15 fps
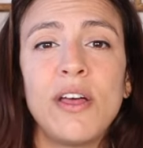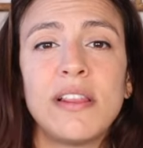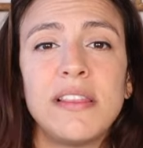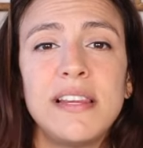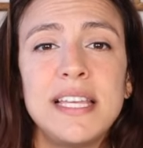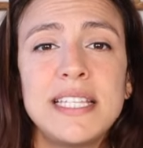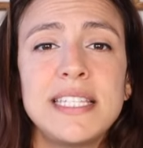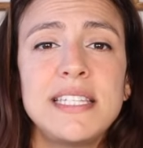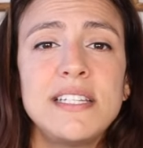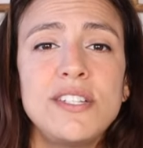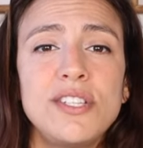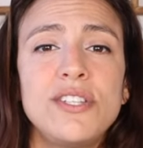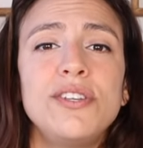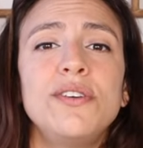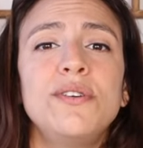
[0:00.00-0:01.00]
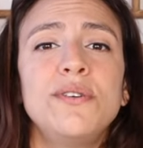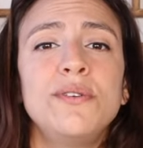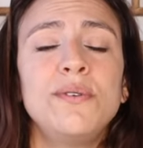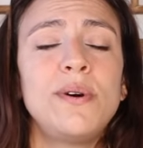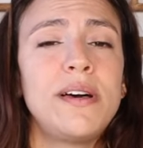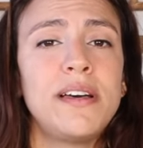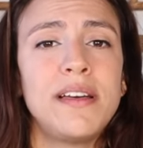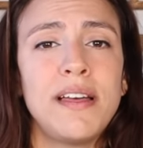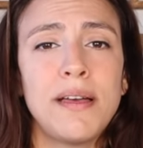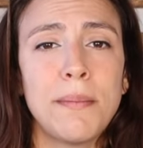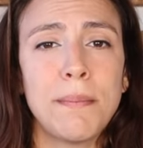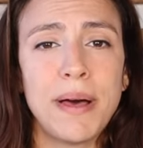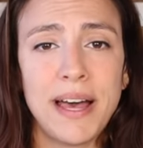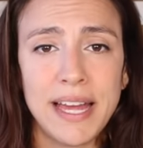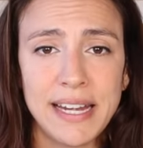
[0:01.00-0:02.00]
listen to
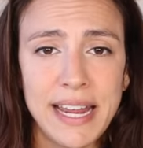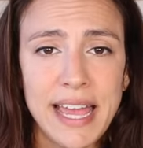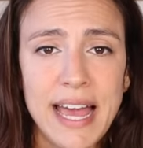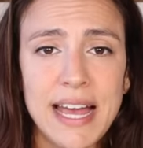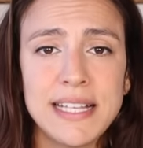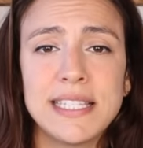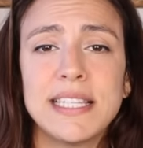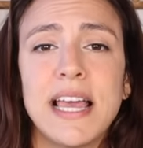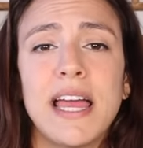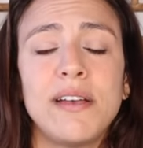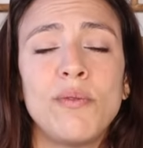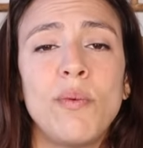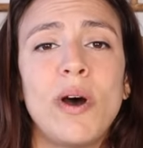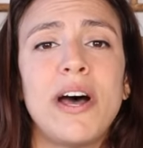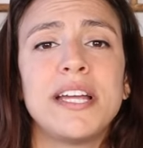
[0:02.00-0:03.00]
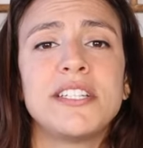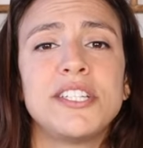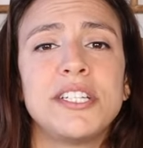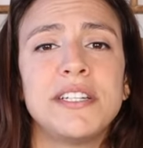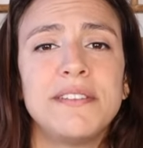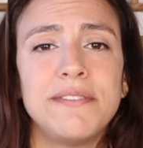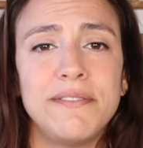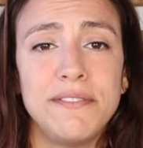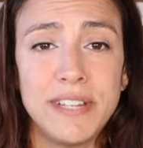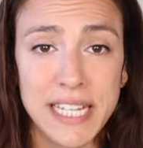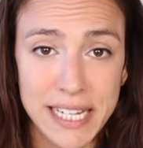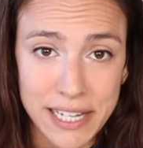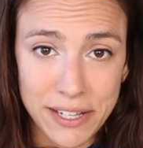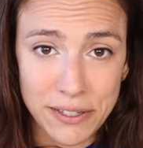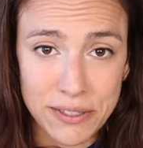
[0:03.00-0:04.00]
podcasts and watch
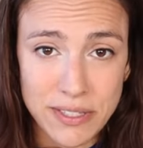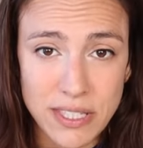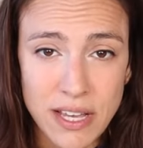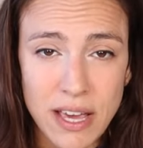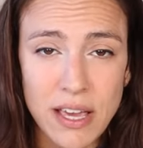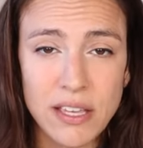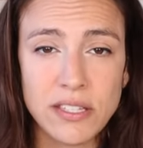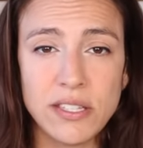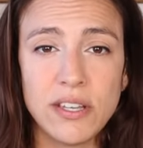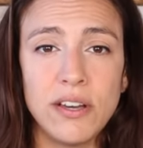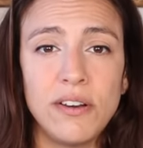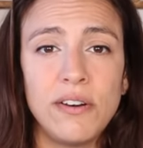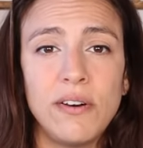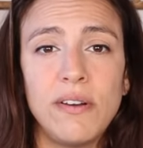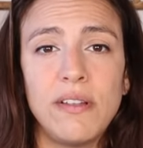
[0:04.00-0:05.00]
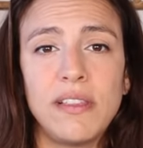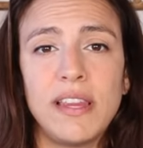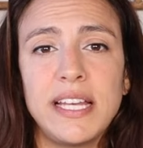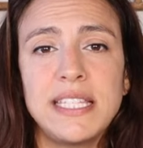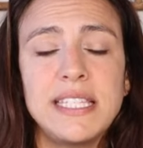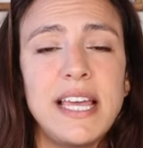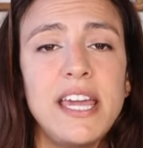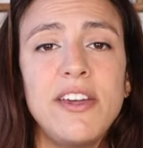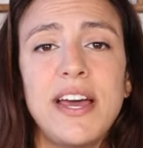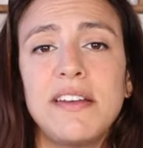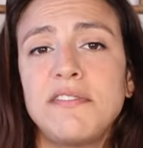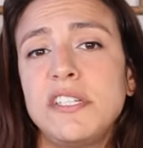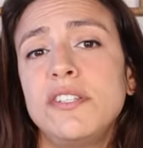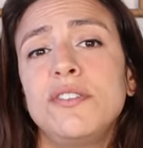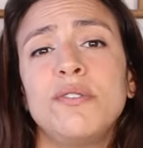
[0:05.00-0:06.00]
videos. So let's say you
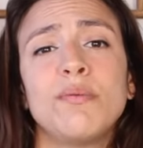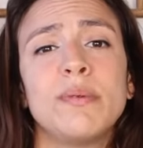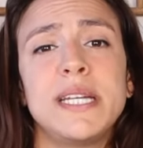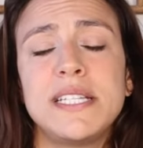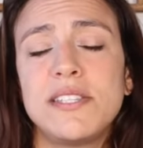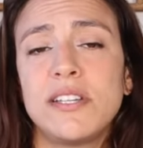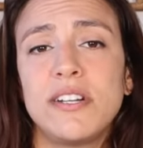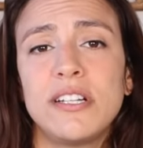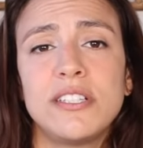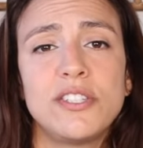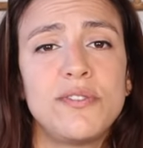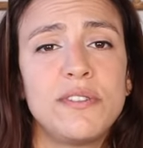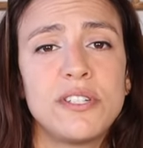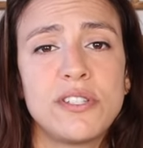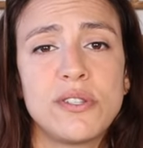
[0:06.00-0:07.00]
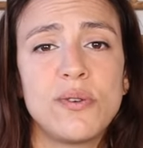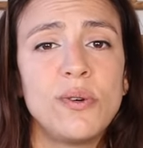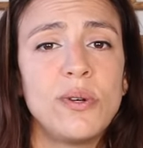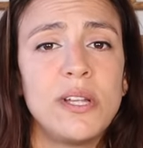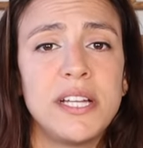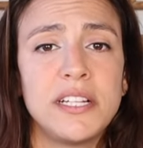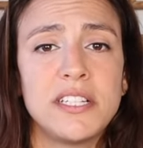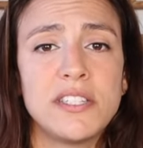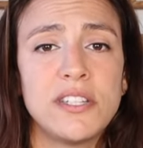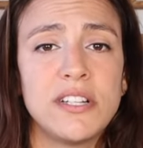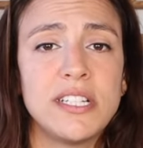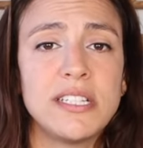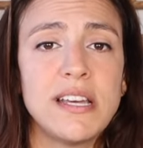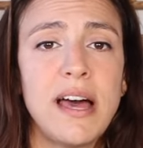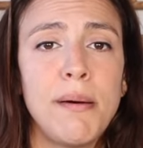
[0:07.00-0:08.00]
have to do research for school on a
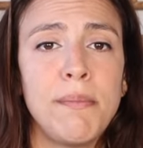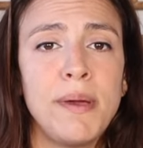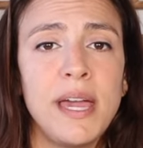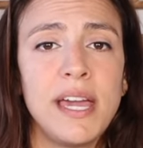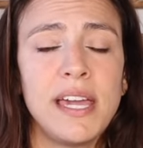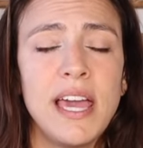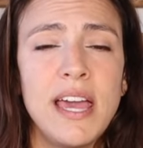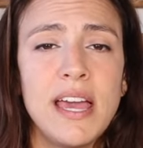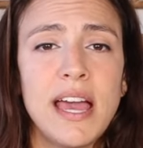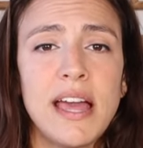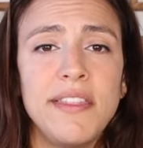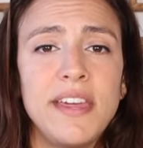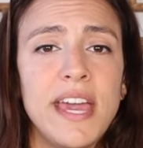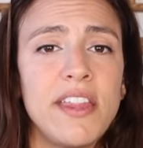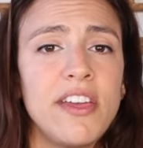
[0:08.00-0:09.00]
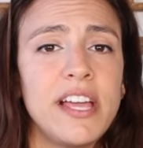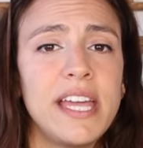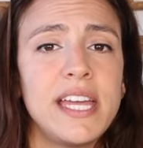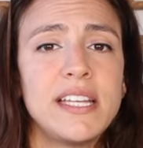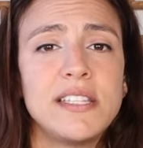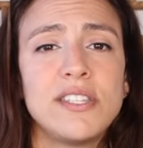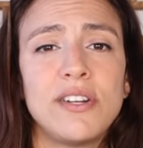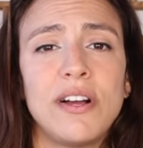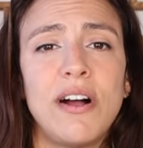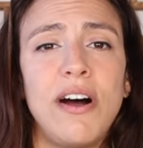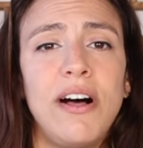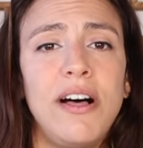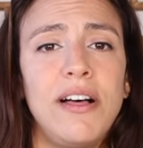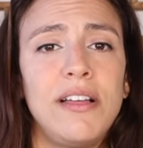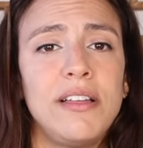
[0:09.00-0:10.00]
certain topic and the other kids are
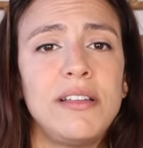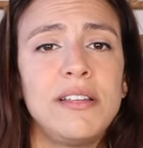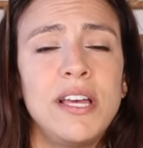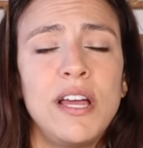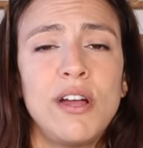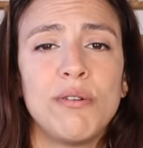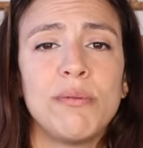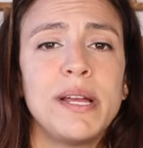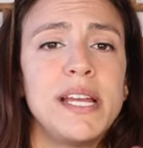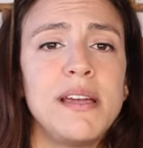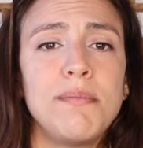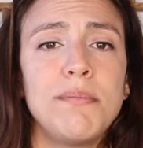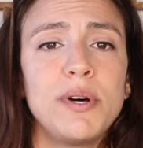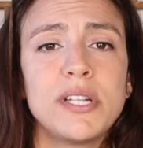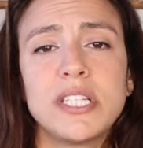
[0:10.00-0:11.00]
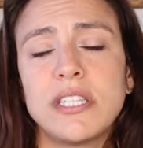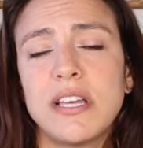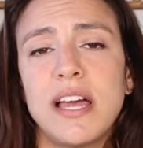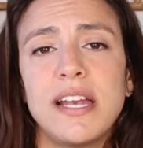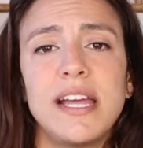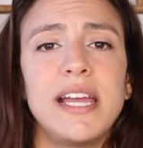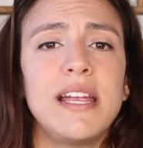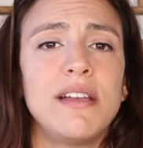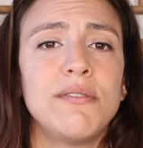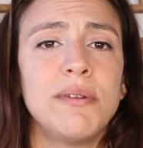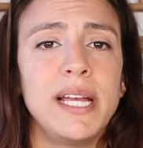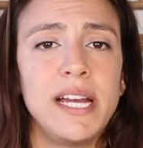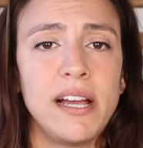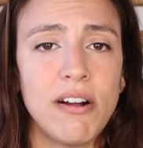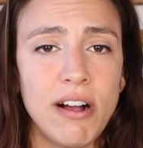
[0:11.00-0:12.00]
all reading books on it and
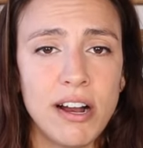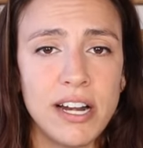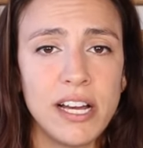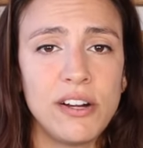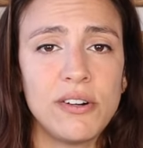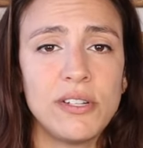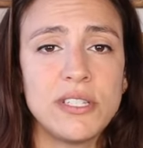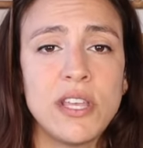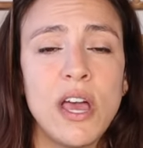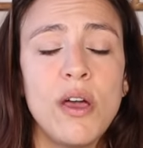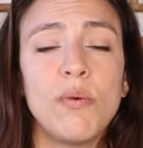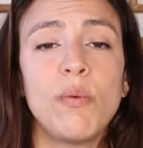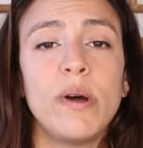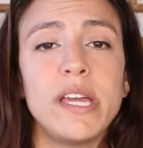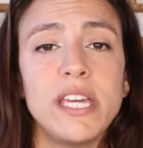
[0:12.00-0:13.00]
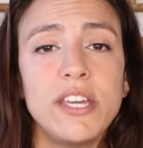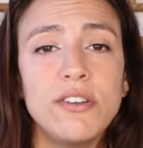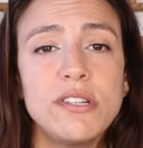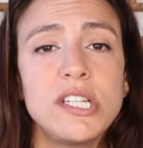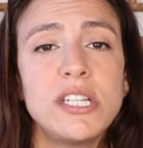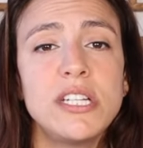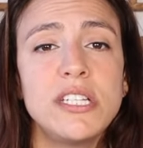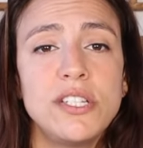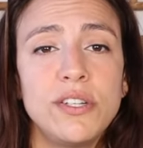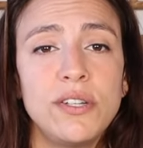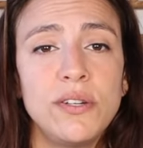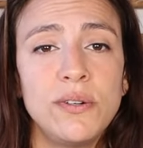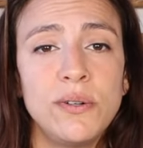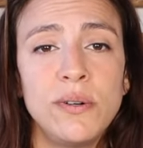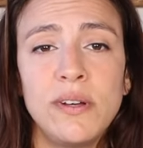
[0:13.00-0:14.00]
reading articles. What you should
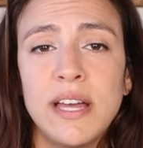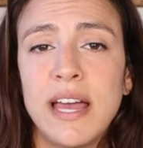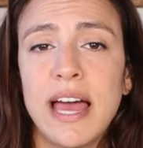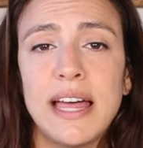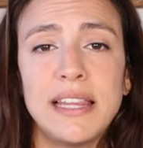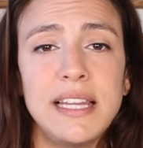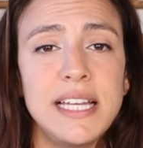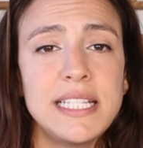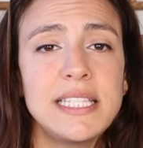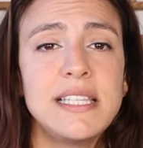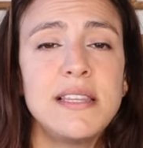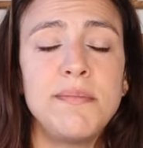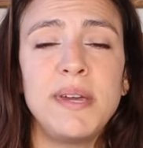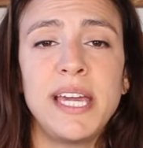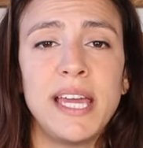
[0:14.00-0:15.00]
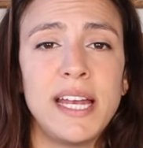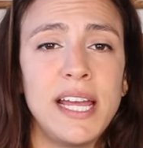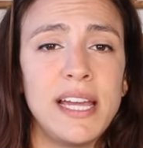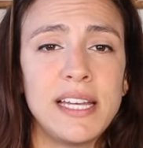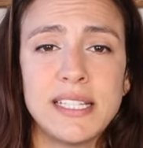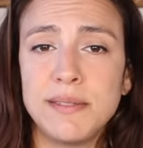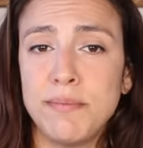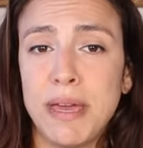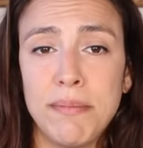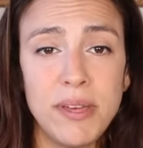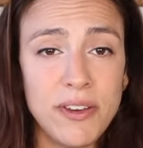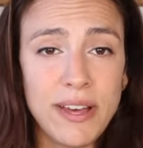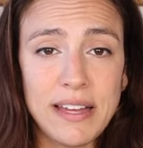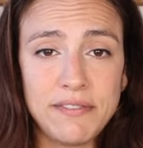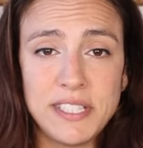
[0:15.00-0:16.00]
do, at least in the beginning, because maybe
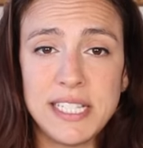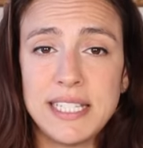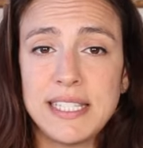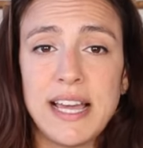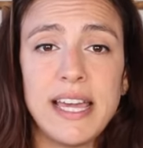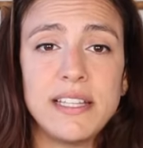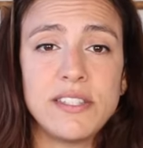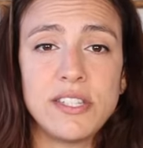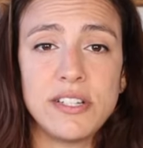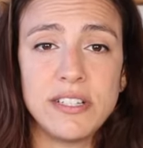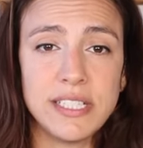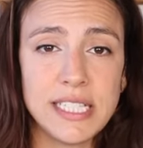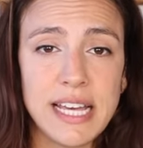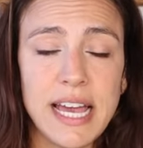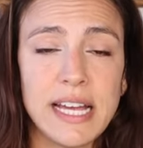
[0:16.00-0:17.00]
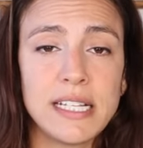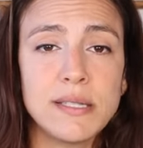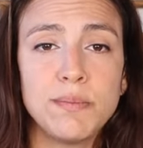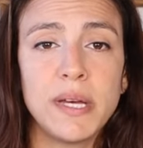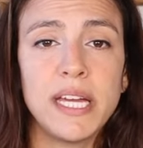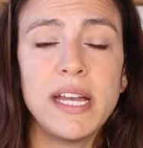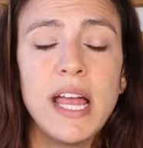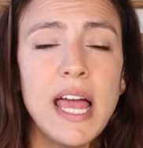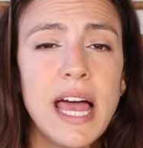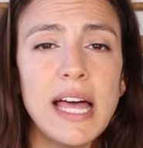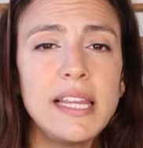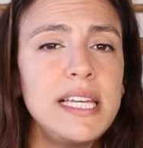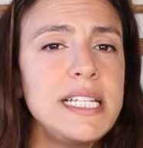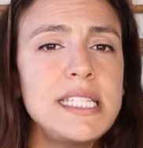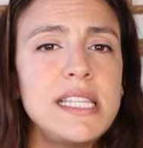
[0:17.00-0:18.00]
you have to cite certain texts, but
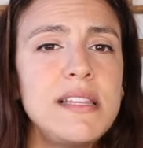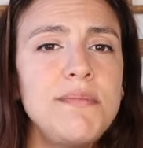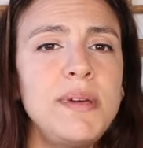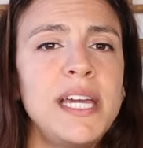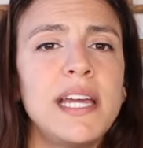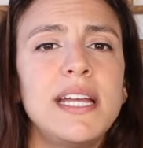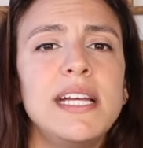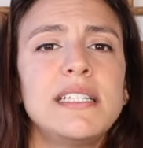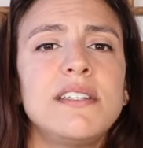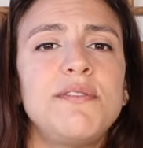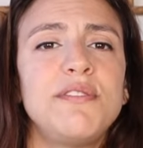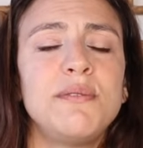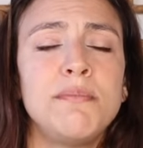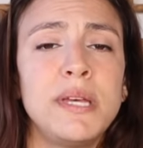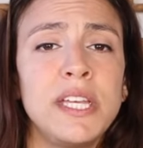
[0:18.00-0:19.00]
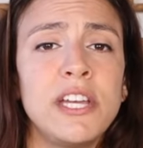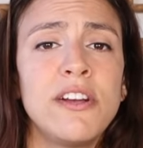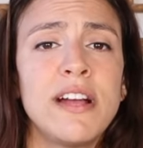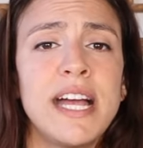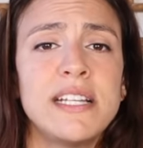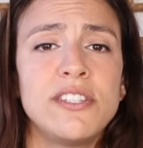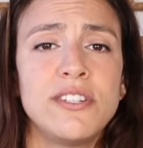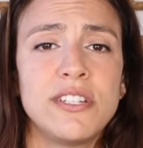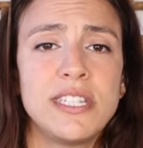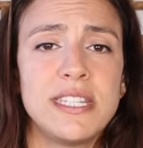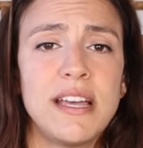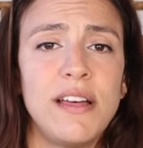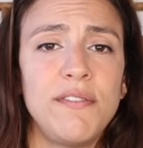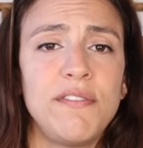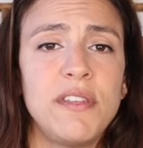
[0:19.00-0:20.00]
at least in the beginning to familiarize
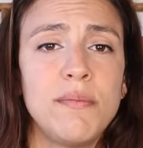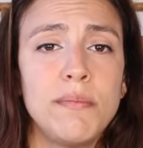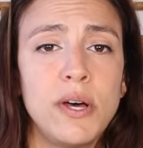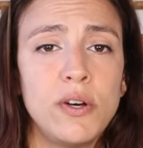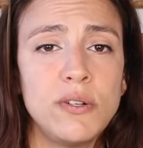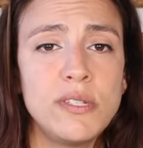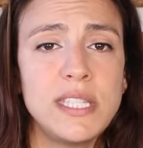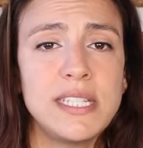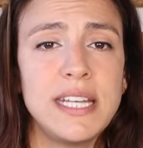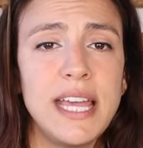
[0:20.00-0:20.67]
yourself the most